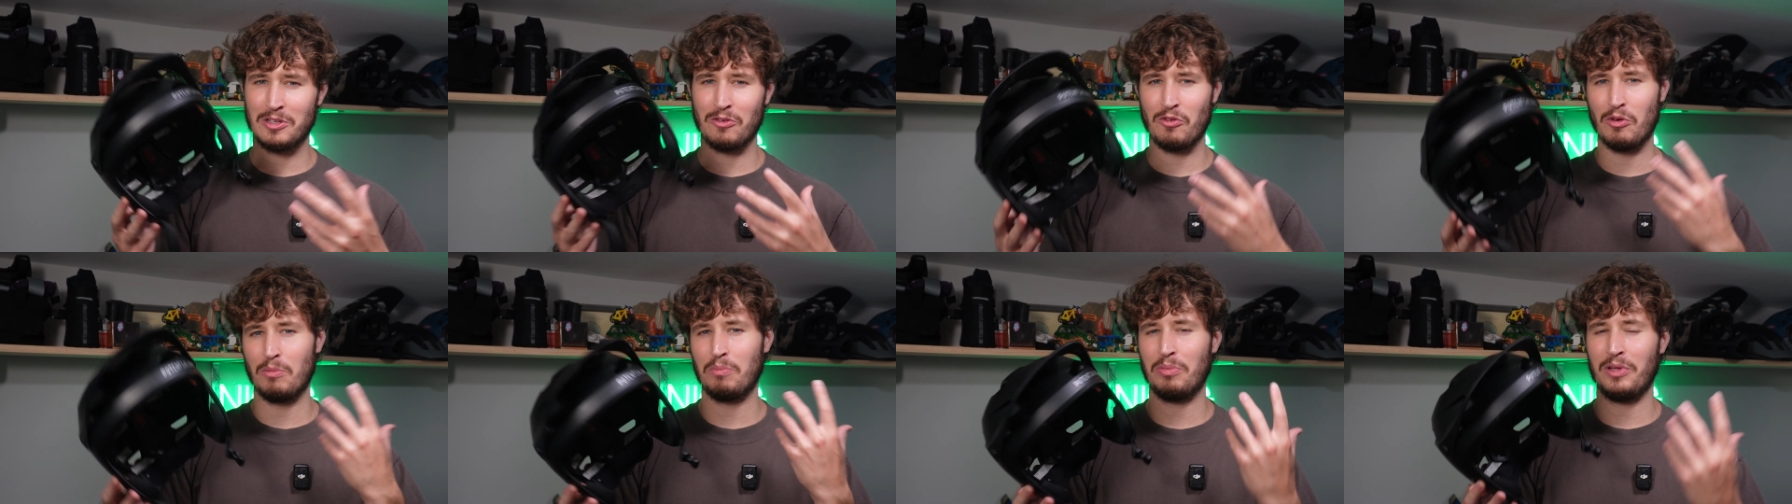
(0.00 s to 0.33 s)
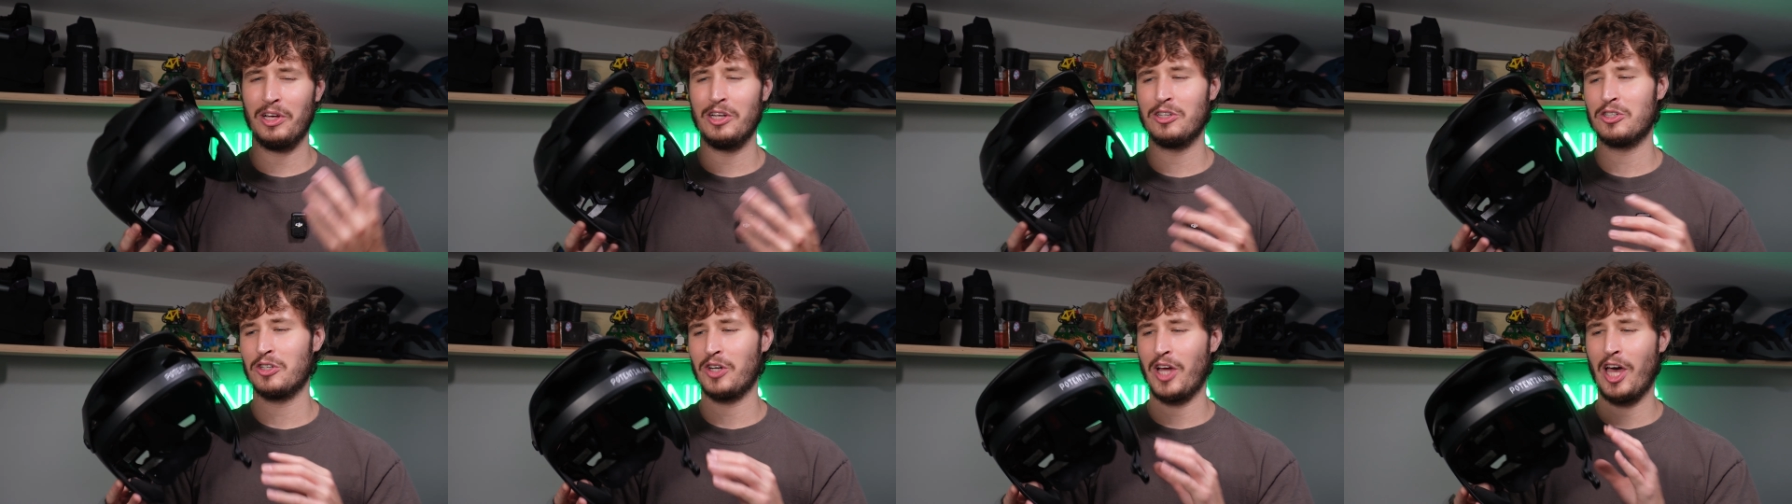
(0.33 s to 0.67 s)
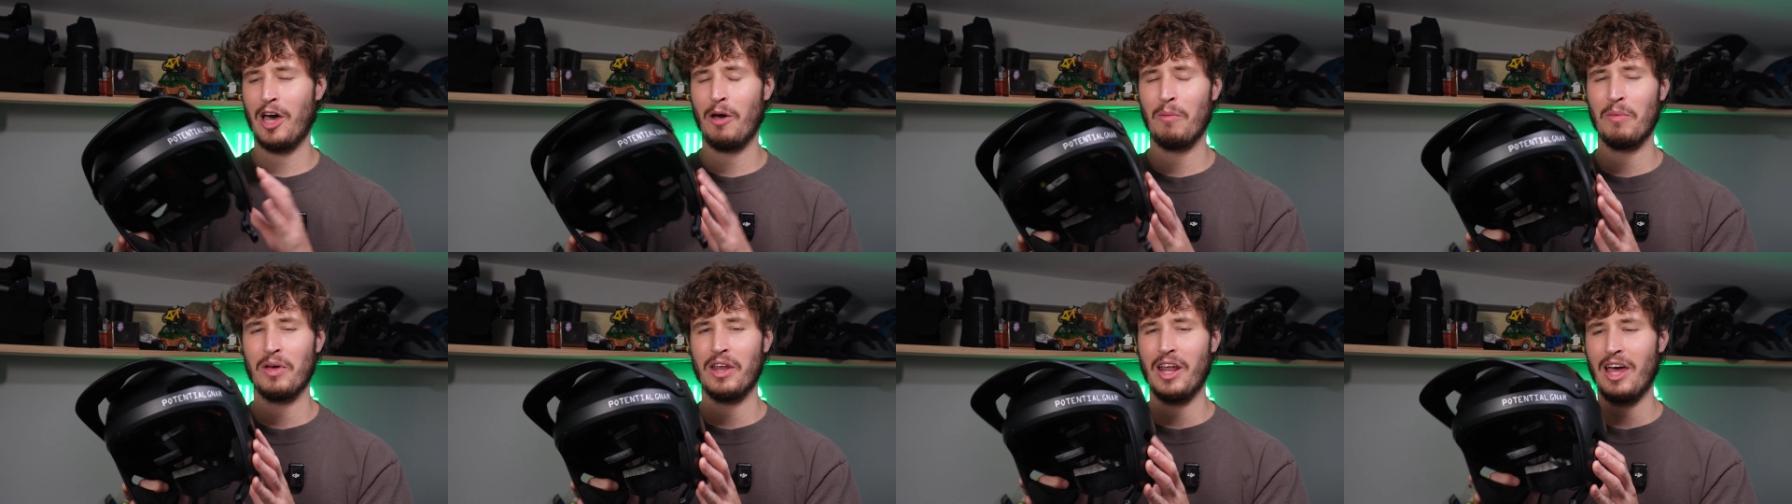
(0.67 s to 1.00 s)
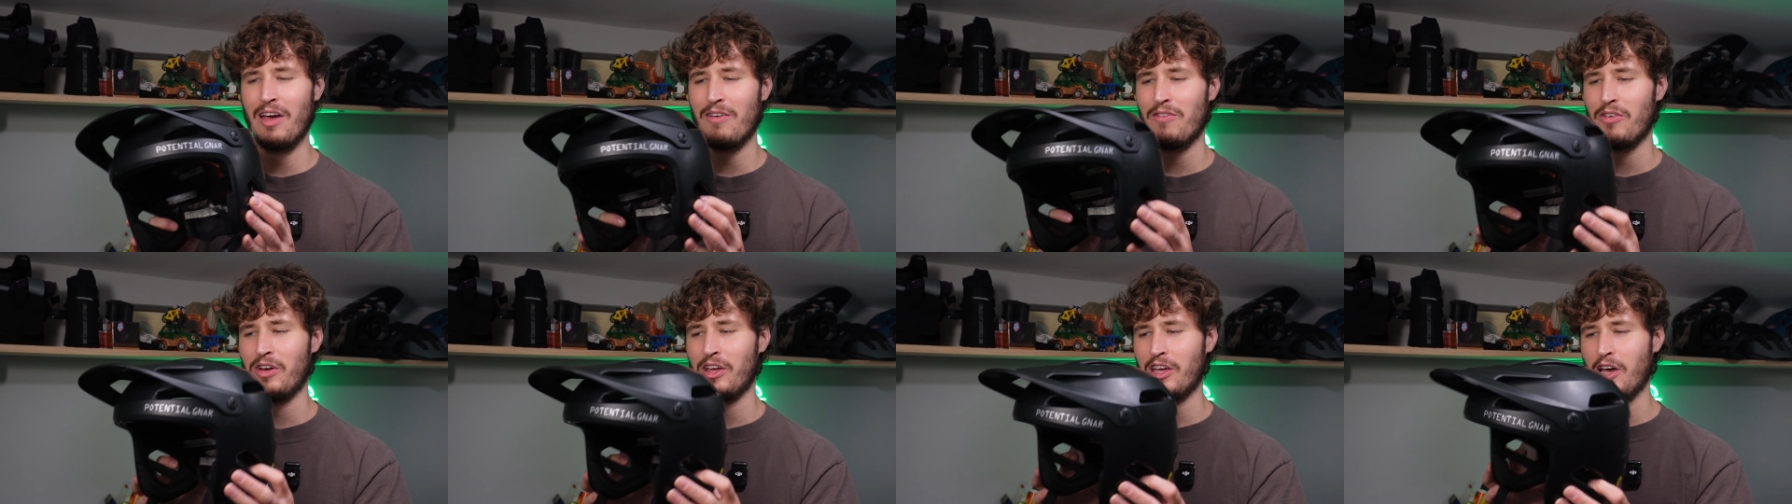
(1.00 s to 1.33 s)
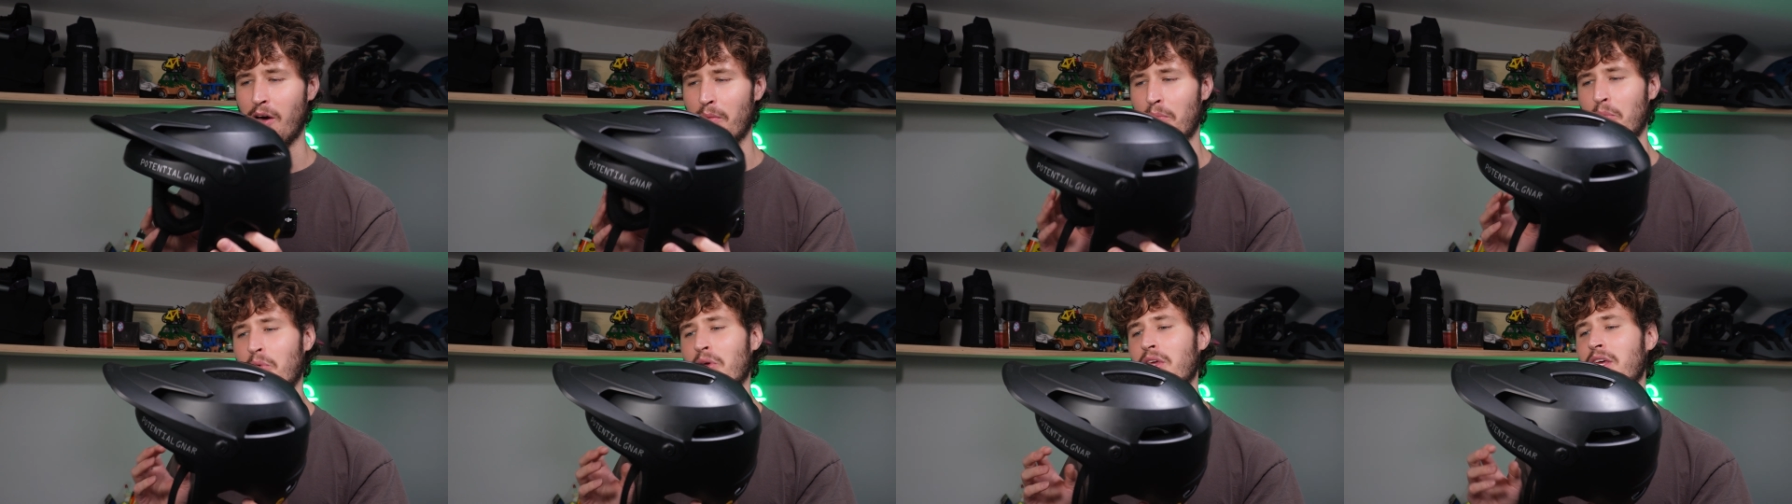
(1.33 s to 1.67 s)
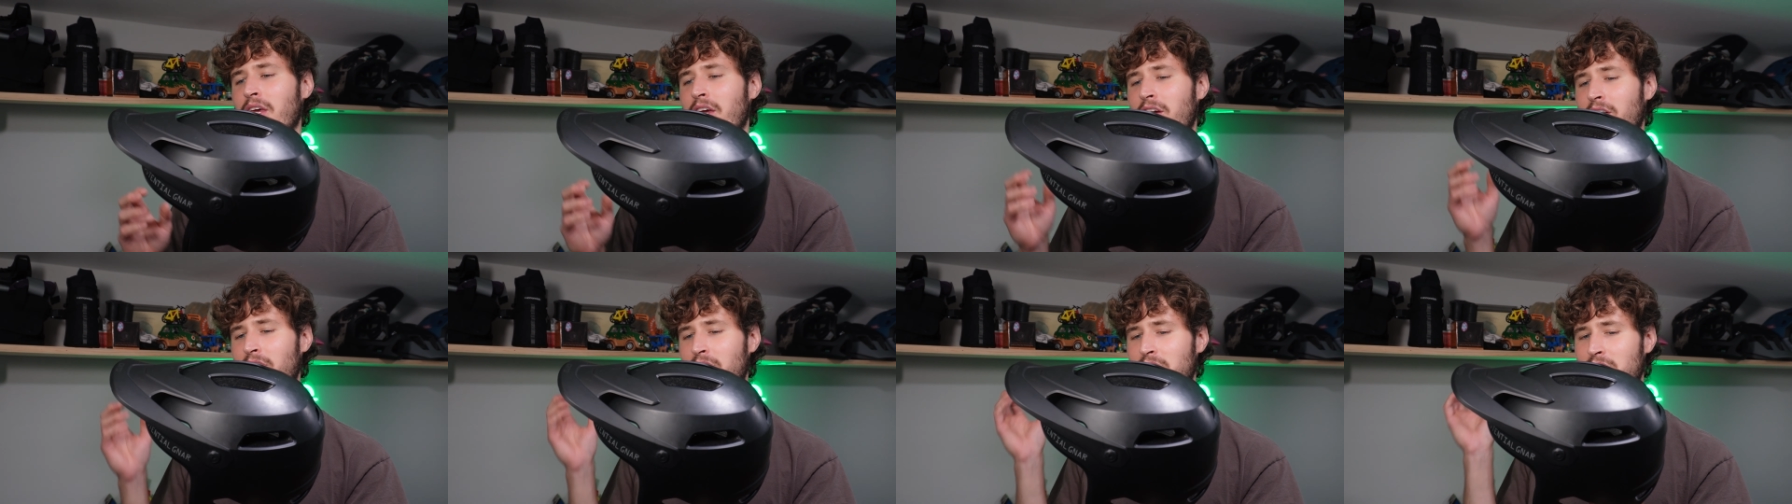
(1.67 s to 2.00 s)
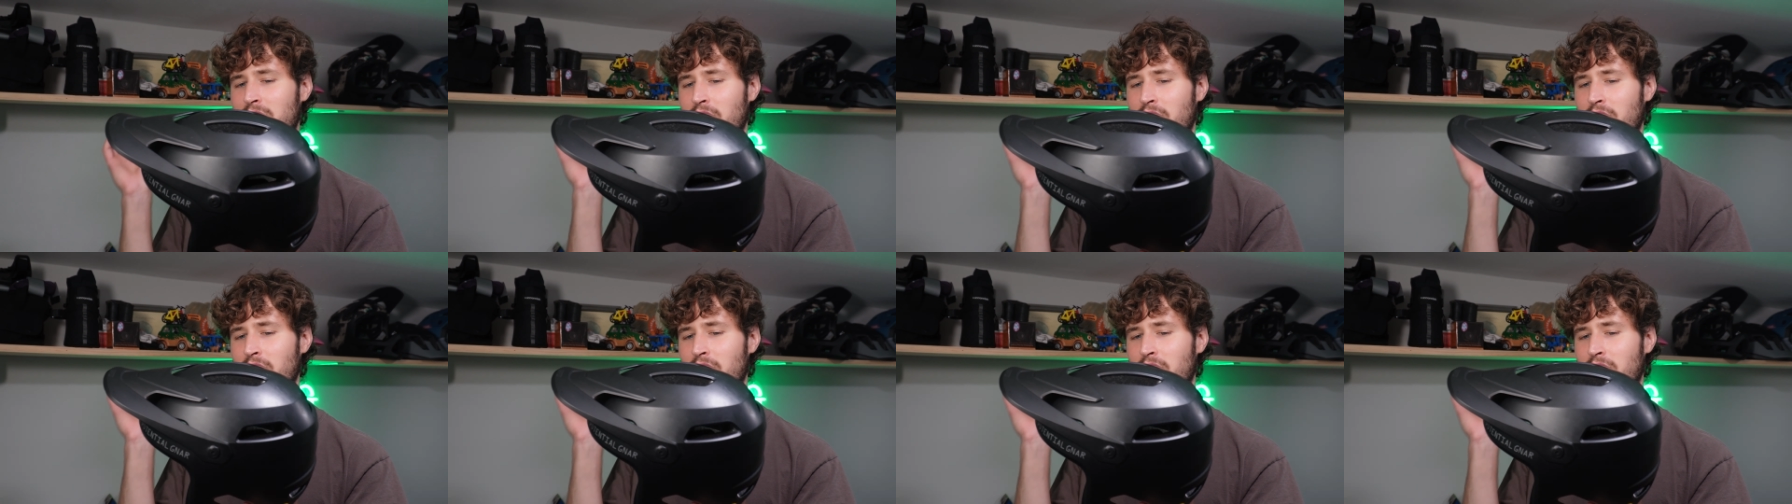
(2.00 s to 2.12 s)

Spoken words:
to replace your helmet every couple years.